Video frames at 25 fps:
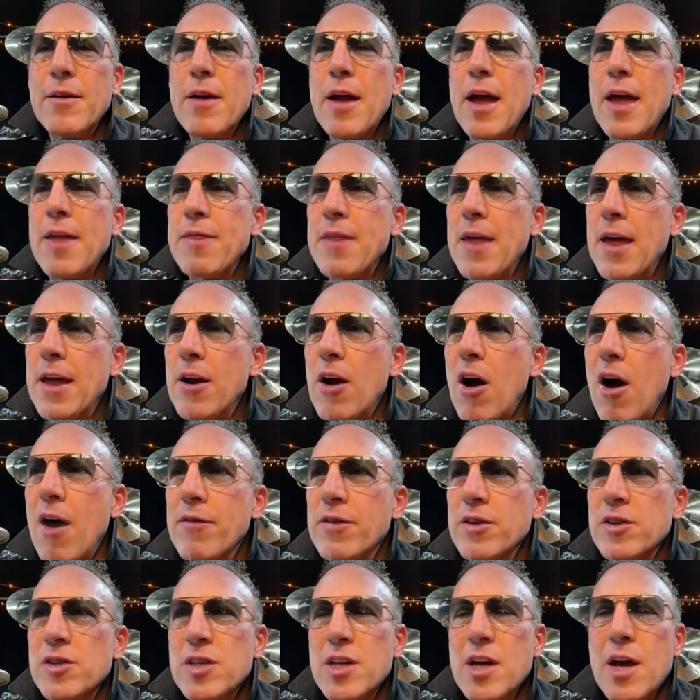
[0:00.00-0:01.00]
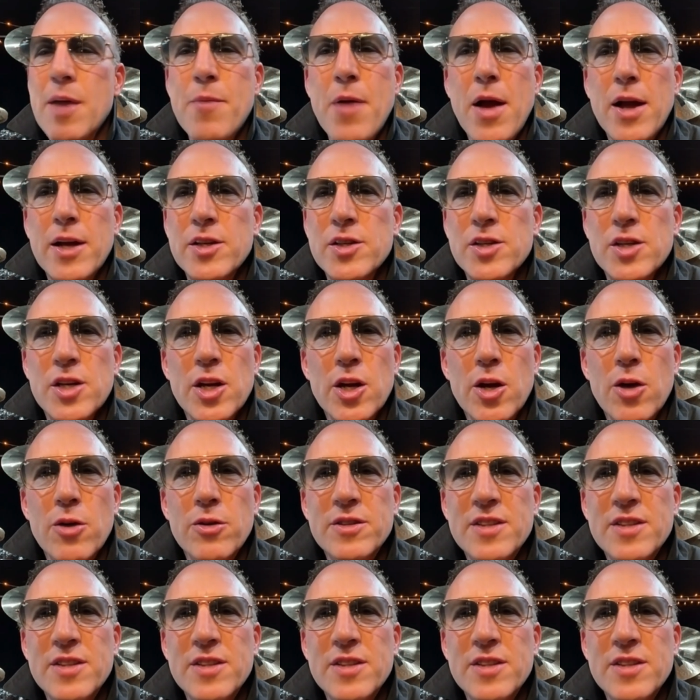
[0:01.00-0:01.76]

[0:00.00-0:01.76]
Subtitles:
And then obviously I'm not just going to